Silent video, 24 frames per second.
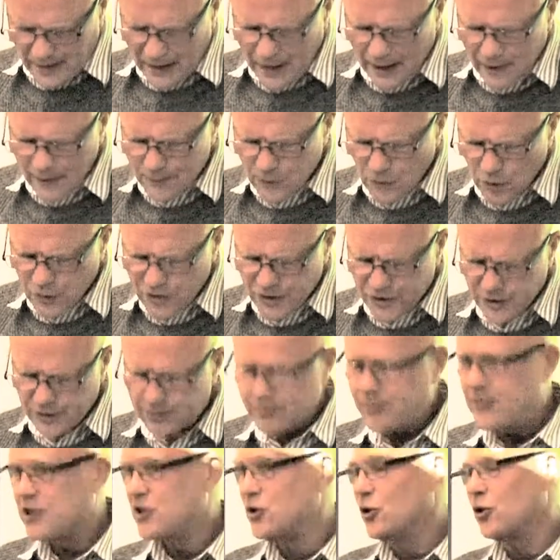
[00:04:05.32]
I'm not going
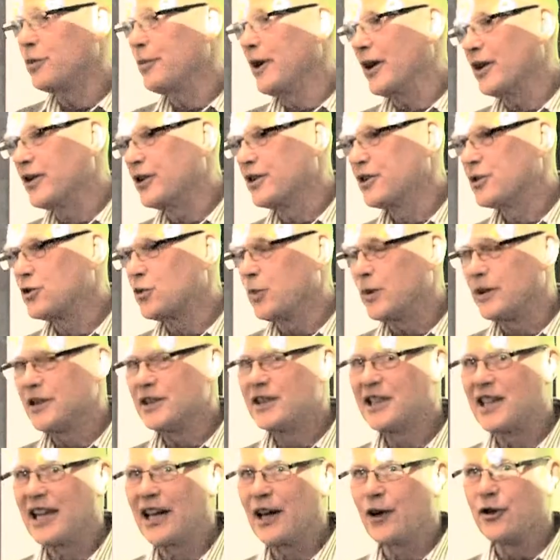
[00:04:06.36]
to talk about the Twin
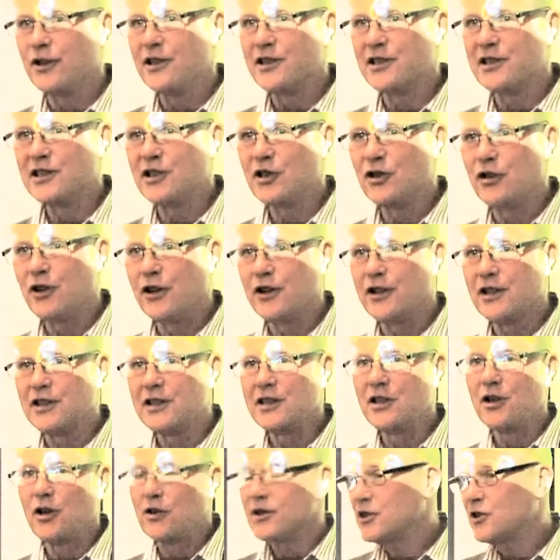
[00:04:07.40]
Towers. There's
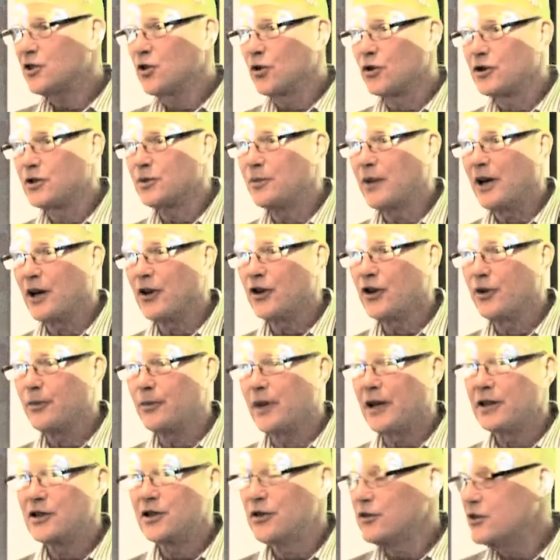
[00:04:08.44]
lots talked about them.
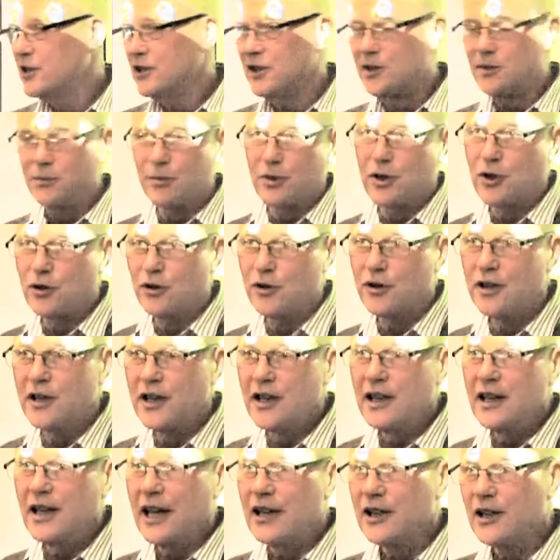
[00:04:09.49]
I don't dispute
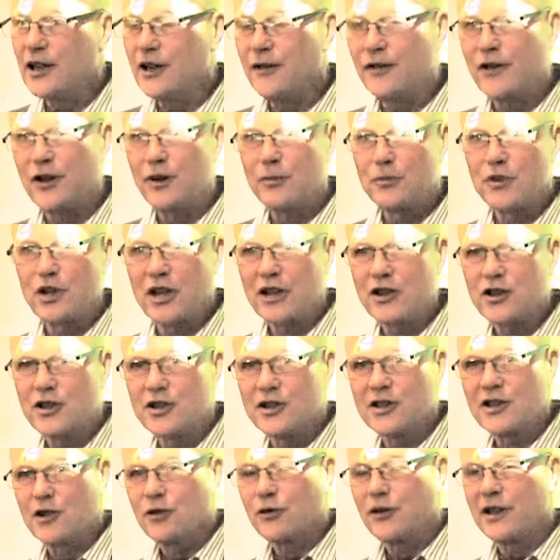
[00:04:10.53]
any of the
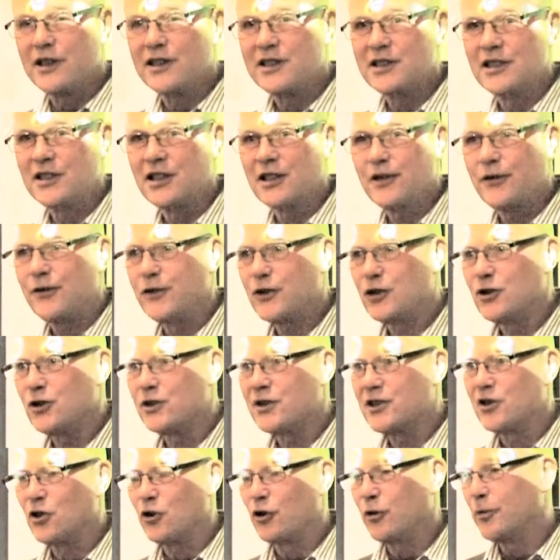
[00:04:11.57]
objections that are raised to the official
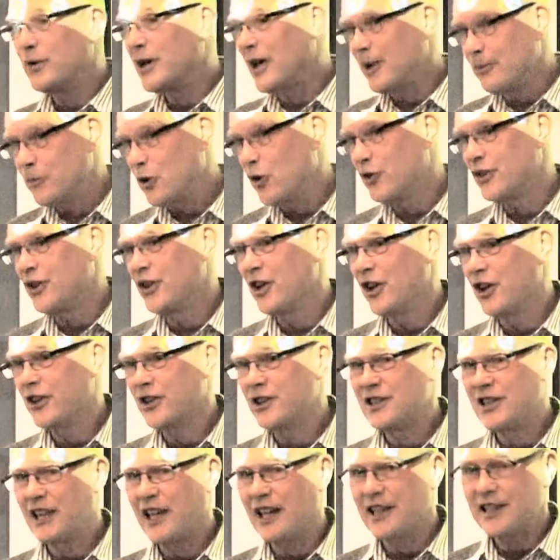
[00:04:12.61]
story, but I'm not an
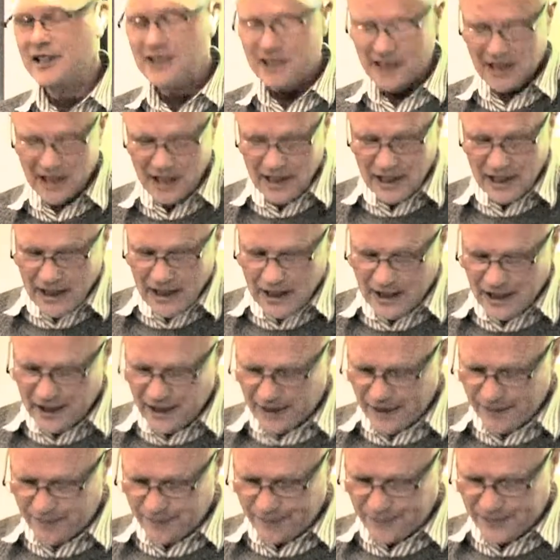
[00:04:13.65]
architect.
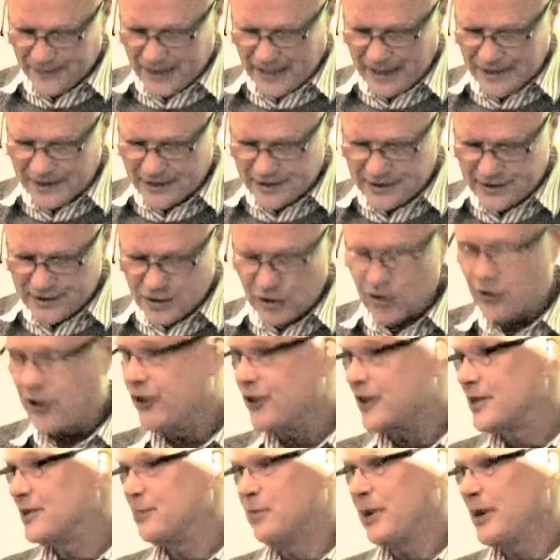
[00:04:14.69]

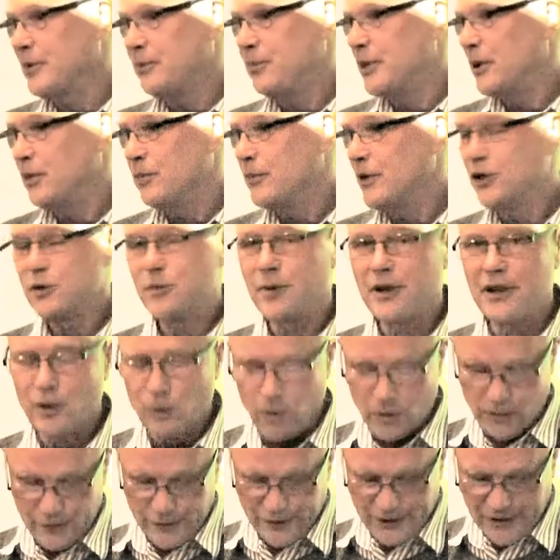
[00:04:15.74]
There's people much better
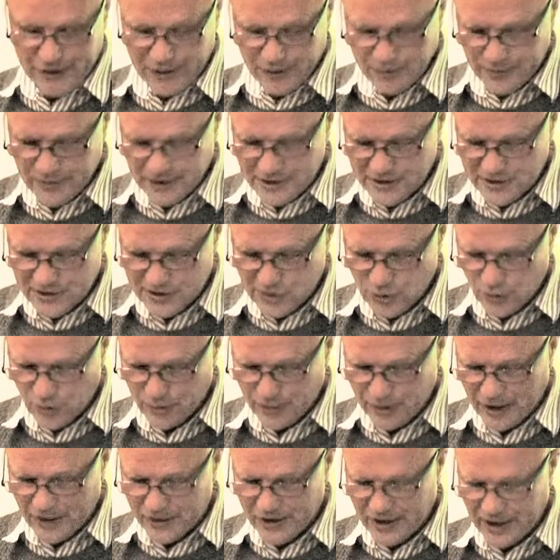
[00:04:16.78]
qualified than me to talk
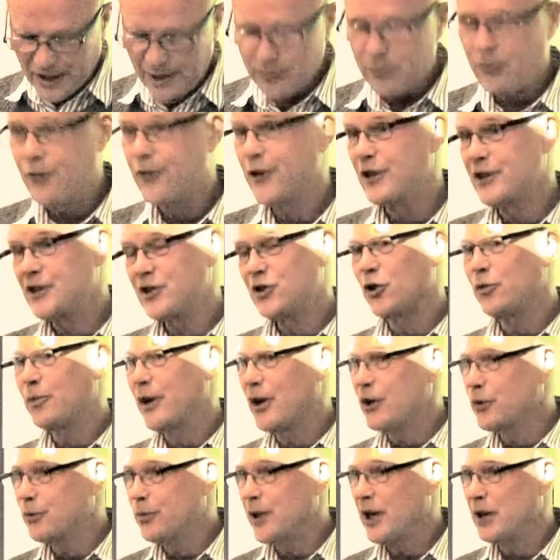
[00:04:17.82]
about that. I prefer to talk
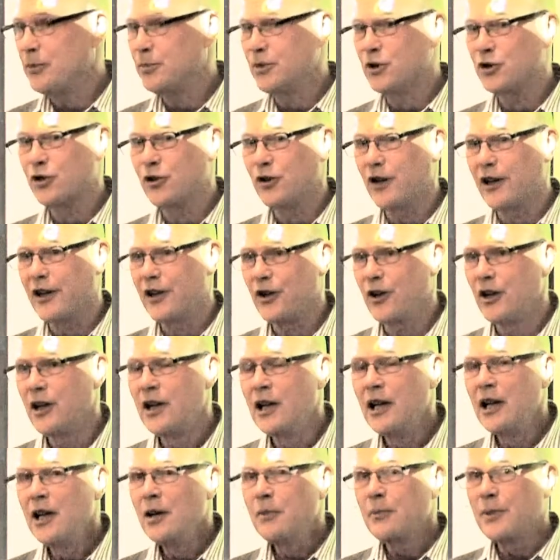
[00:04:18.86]
about the paper trail,
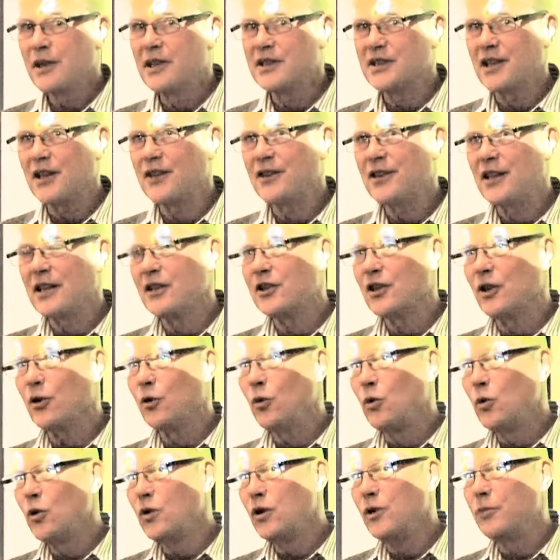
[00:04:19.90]
because I think that
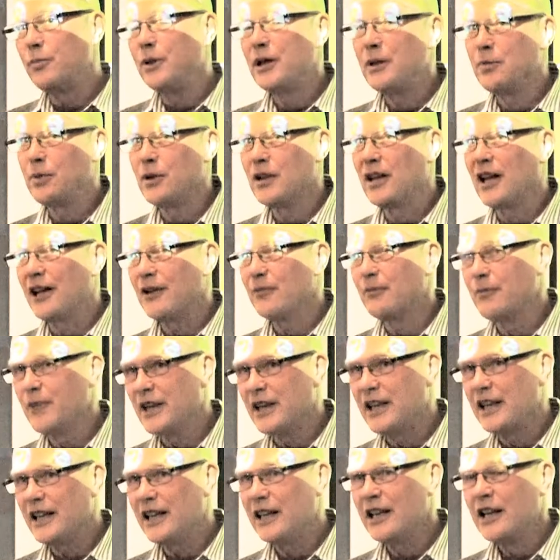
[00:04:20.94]
all the people like
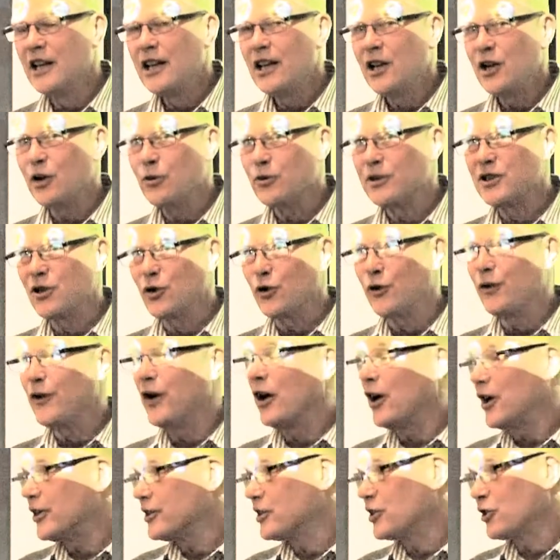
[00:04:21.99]
me, who are sort of
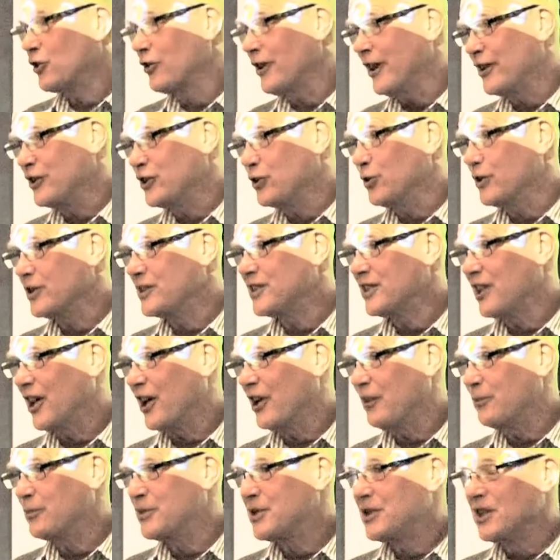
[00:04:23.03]
arts graduate
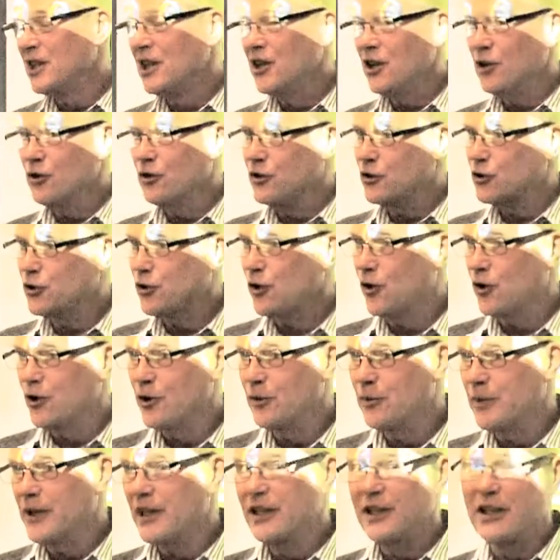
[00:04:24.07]
types, who control the
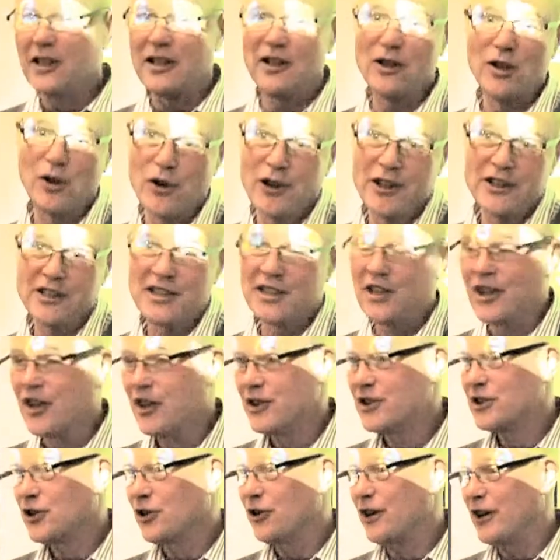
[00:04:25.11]
media, lawyers and
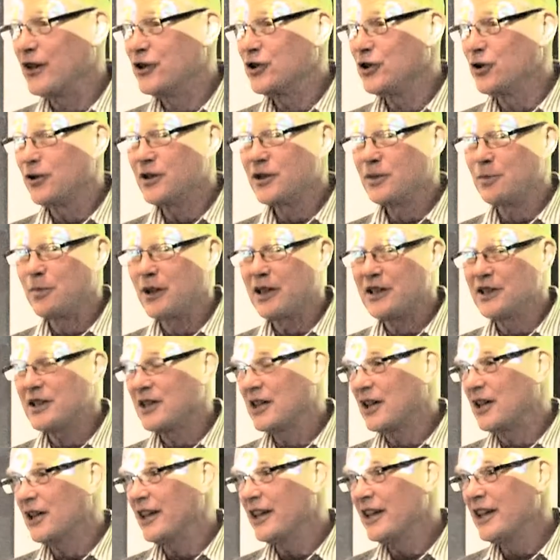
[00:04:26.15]
arts graduates
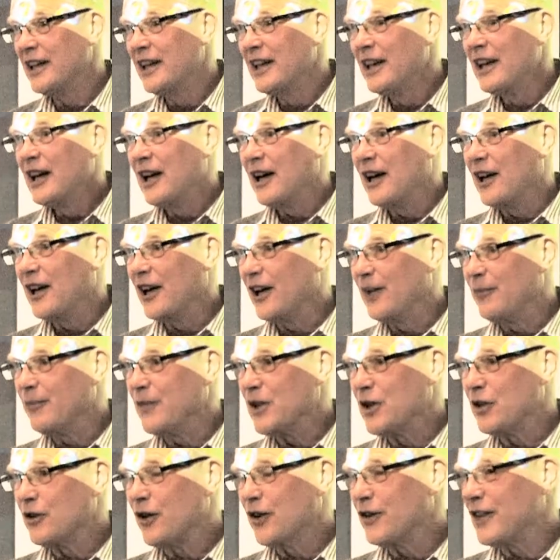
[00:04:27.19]
basically,
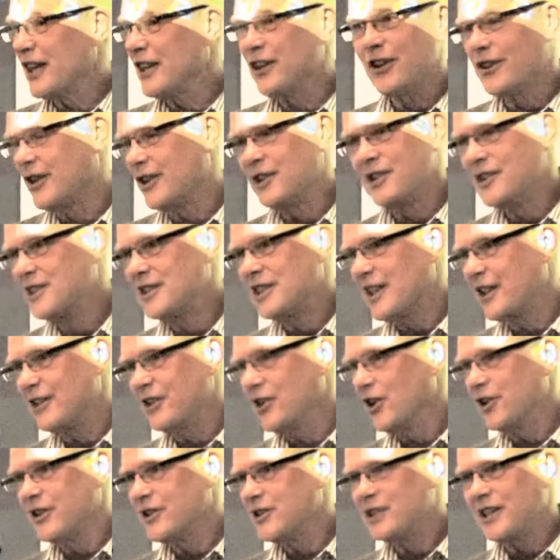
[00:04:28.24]
they don't understand
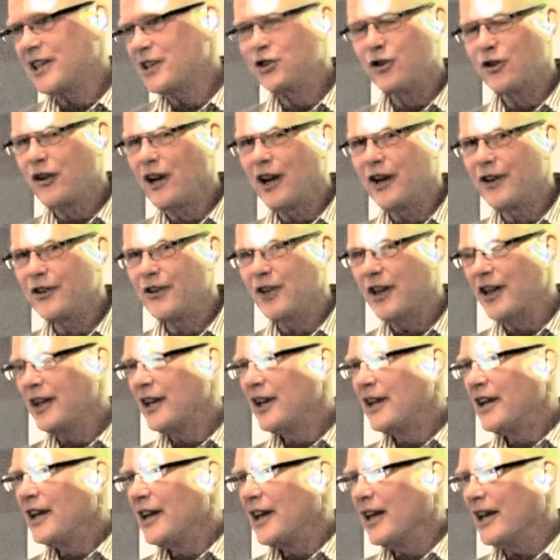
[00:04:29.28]
architecture either.
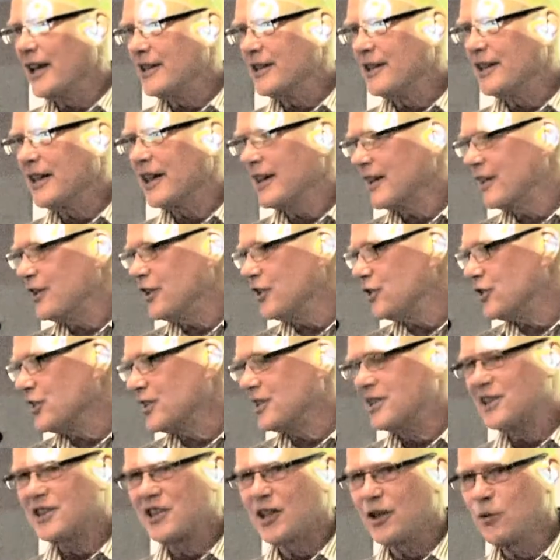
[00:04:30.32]
And they're going to
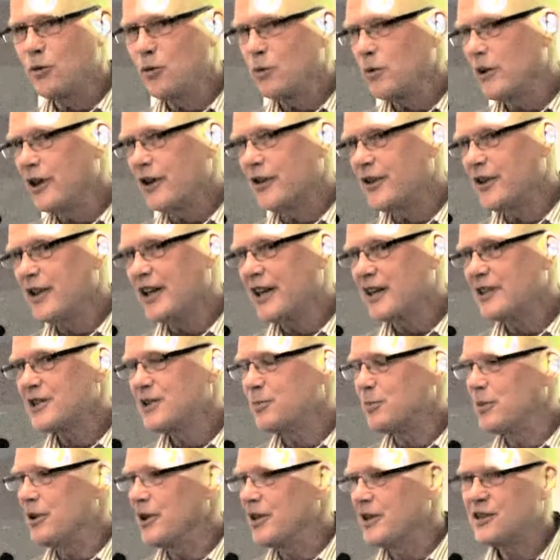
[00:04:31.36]
just say, well, where are the
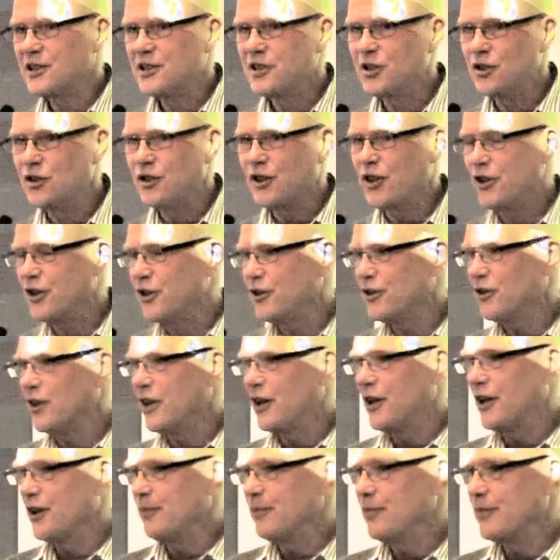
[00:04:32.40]
experts?
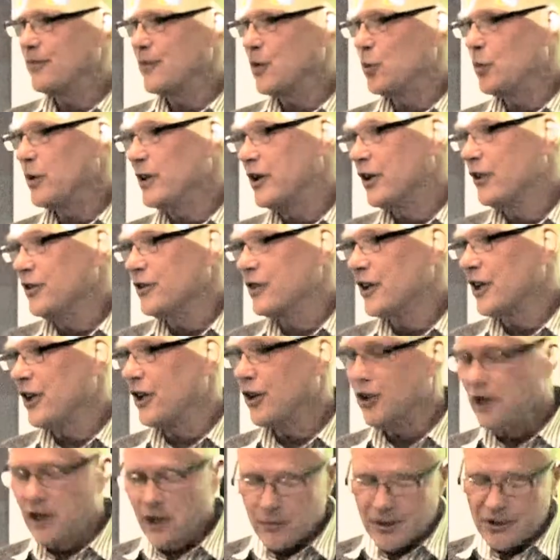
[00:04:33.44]
We don't know.
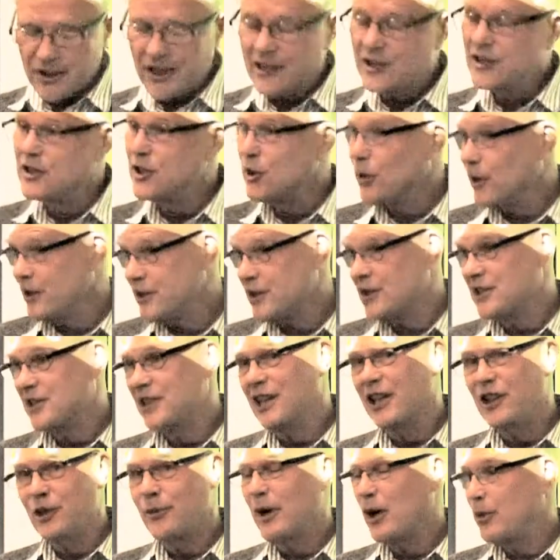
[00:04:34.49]
But they do
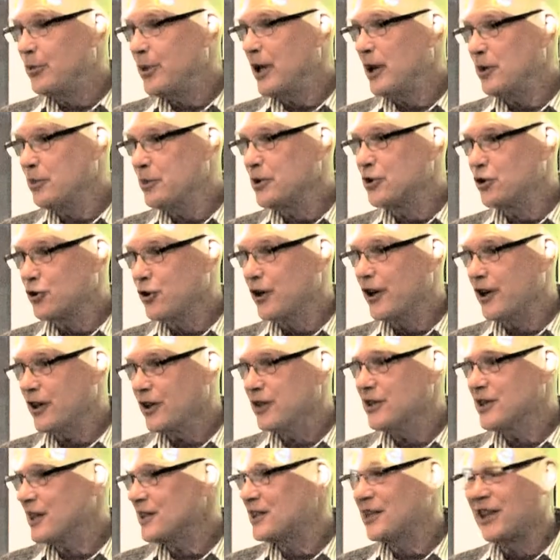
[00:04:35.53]
understand about paper
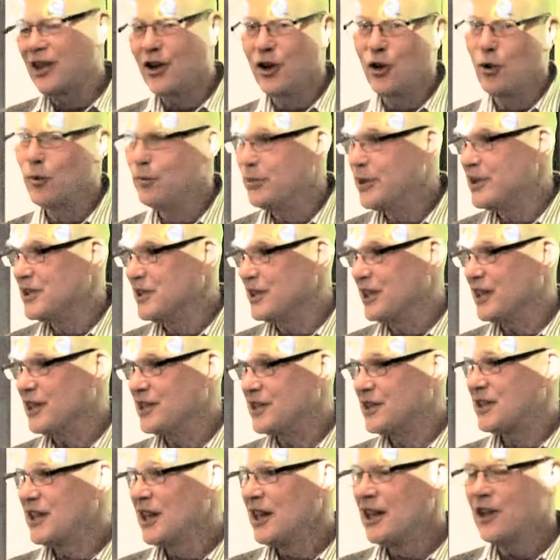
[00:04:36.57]
trails. That's their whole
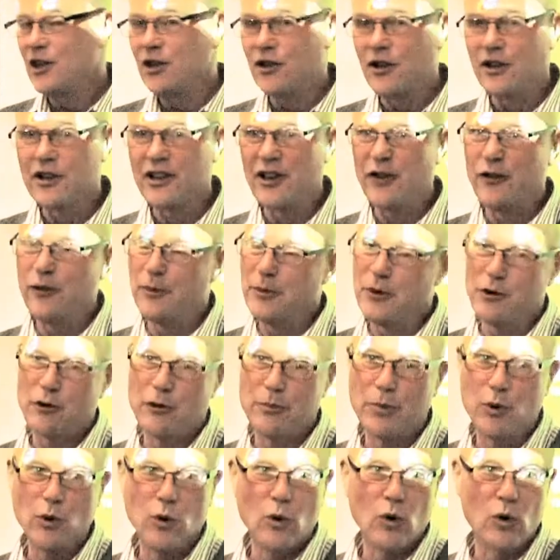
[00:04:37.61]
business. Government
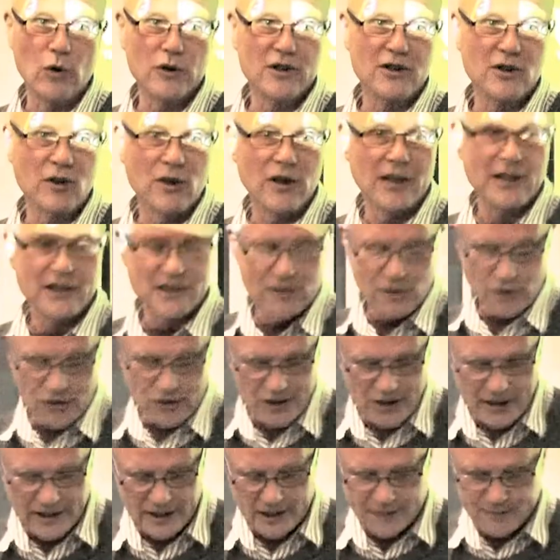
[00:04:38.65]
reports, all that sort of
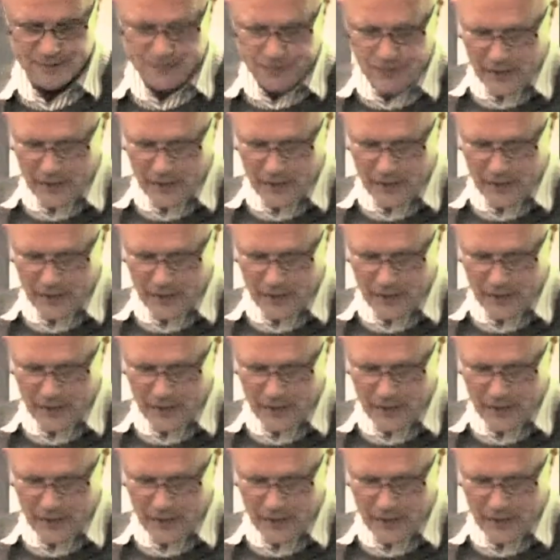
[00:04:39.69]
thing.